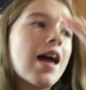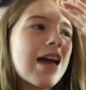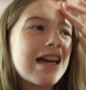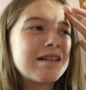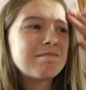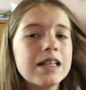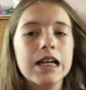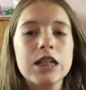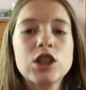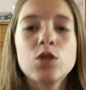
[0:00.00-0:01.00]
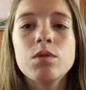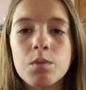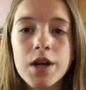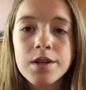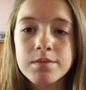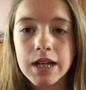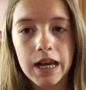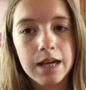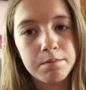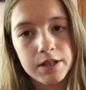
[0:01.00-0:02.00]
Um, yeah, so we went up to
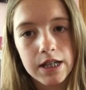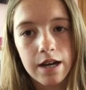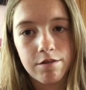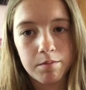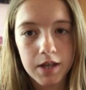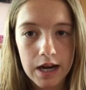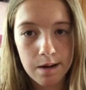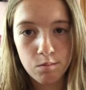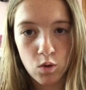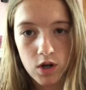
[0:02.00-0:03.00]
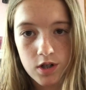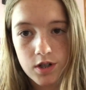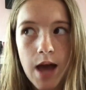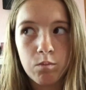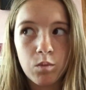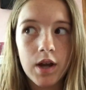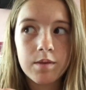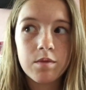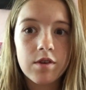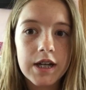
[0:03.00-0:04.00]
collect my dad from the airport, and
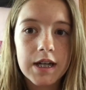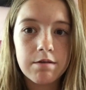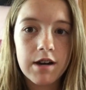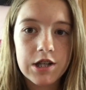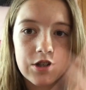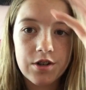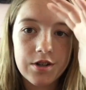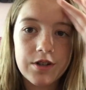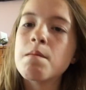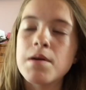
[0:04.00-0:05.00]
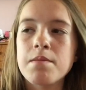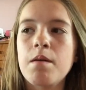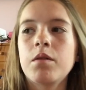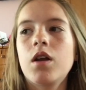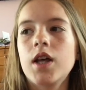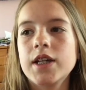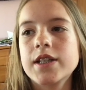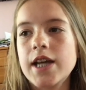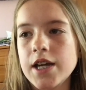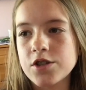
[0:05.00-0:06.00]
when we were in a restaurant, my mom got like a
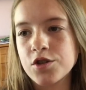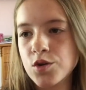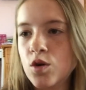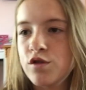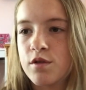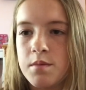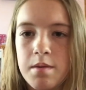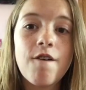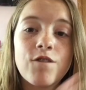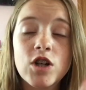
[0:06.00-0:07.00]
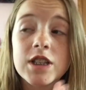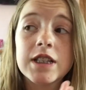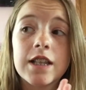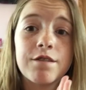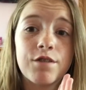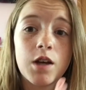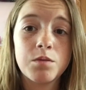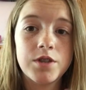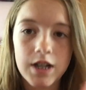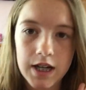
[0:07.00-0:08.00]
text or a call from him. First, he said the flight
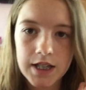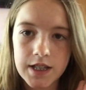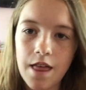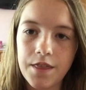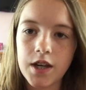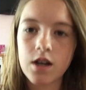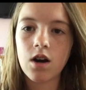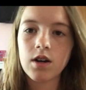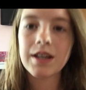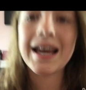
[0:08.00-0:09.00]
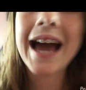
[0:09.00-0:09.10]
was delayed, and then it got